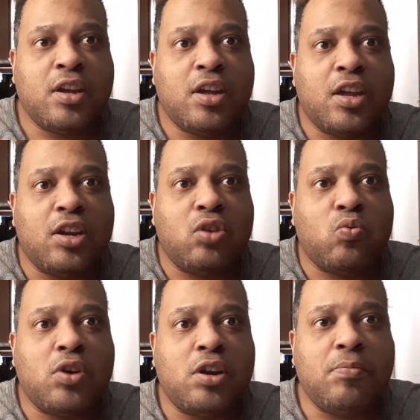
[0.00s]
And you
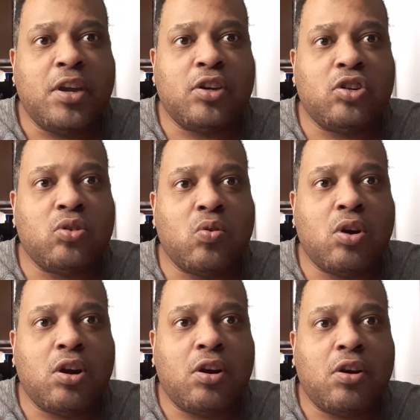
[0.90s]
want to make
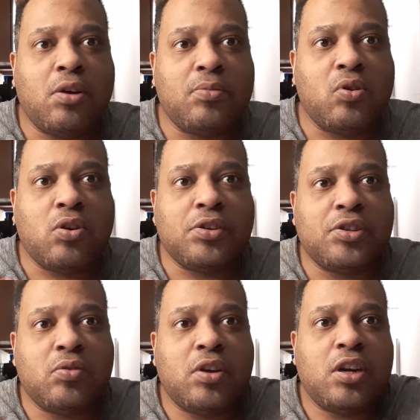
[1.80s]
sure you
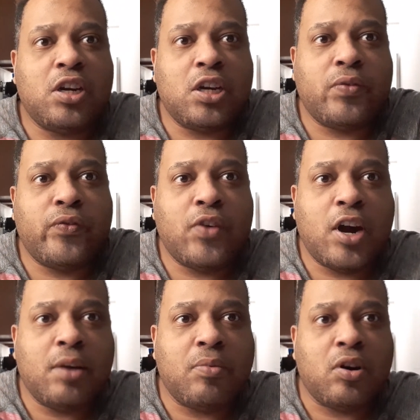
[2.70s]
also get enough
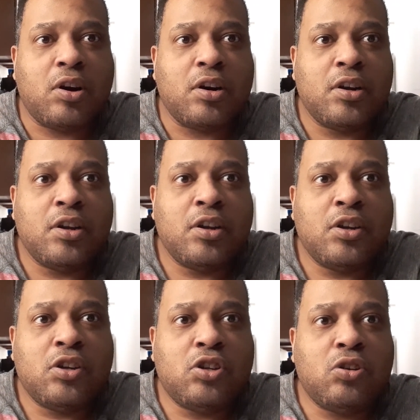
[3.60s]
fiber
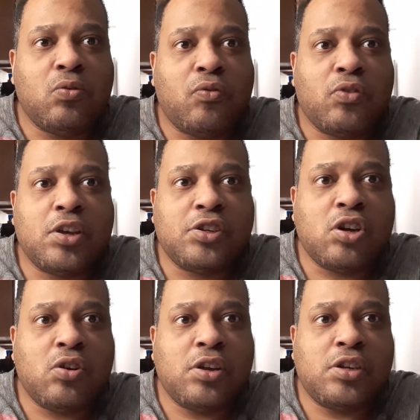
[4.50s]
to flush
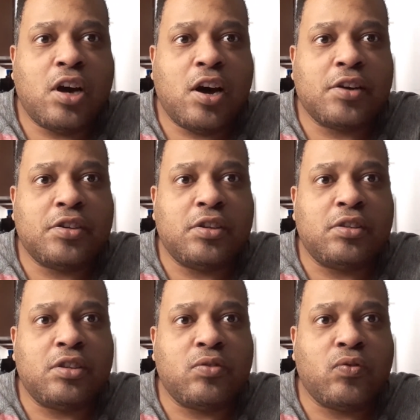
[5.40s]
out your
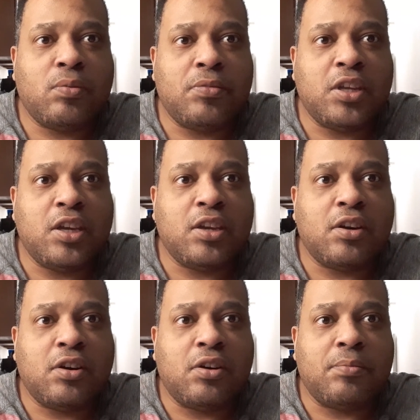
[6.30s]
toxins from the
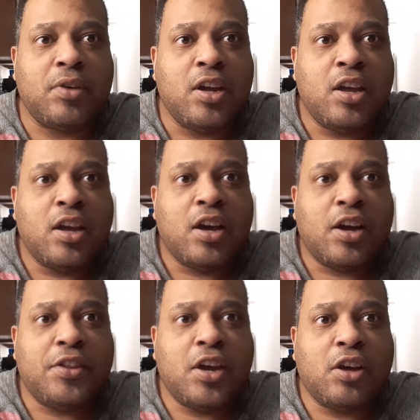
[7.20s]

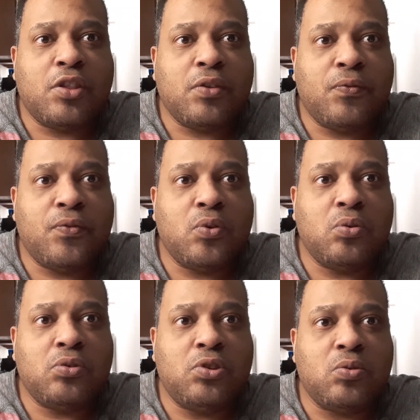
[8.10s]
unhealthy
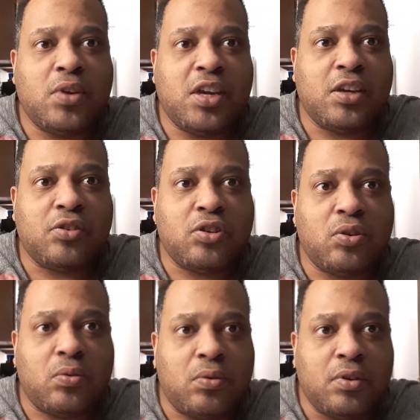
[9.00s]
foods you eat
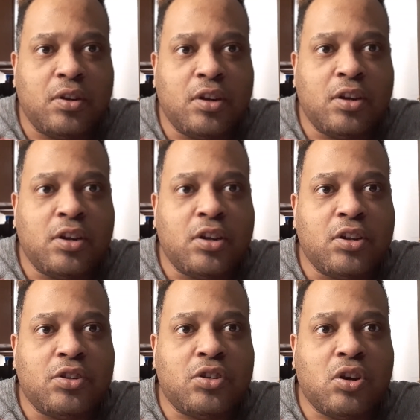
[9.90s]
too.
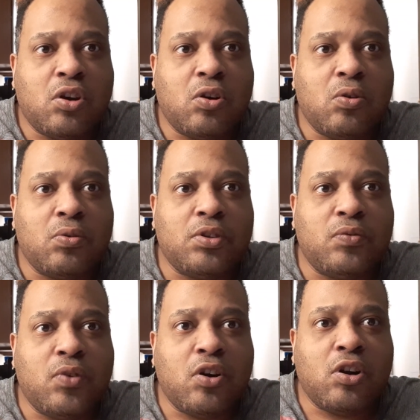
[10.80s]
So it's
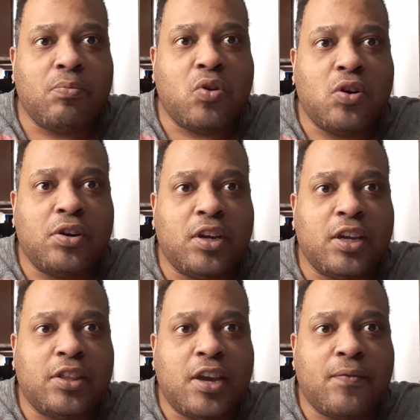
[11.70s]
very important to
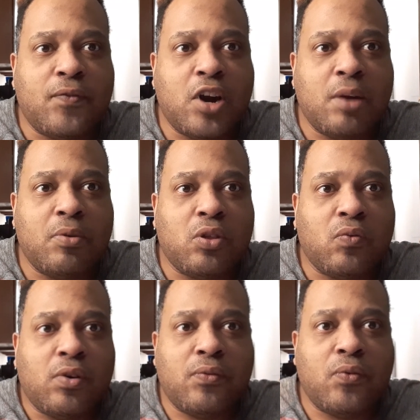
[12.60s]
get that fiber, the
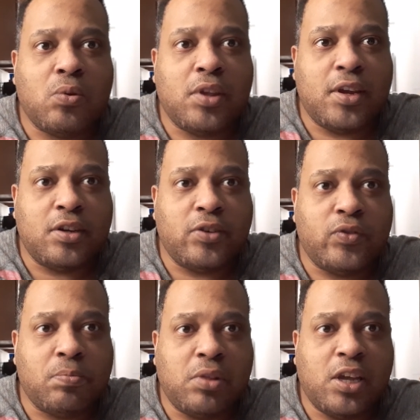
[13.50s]
rough foliage of
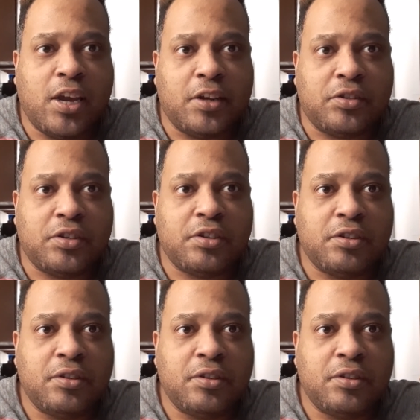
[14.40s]
the plants.